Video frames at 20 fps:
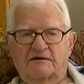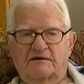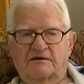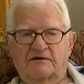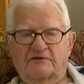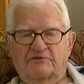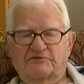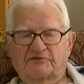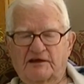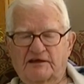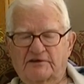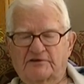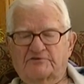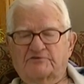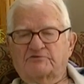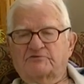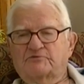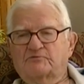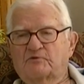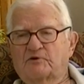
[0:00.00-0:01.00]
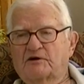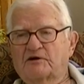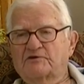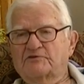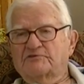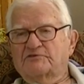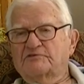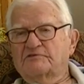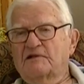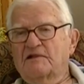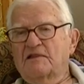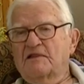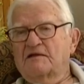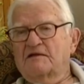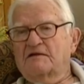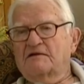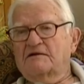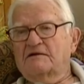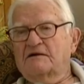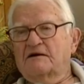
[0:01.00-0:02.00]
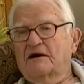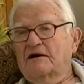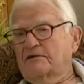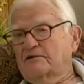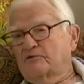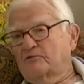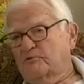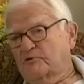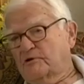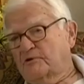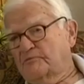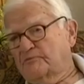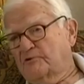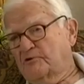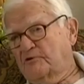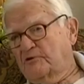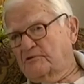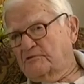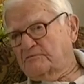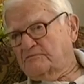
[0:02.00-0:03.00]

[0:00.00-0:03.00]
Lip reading: his attitude was, I know where I'm going.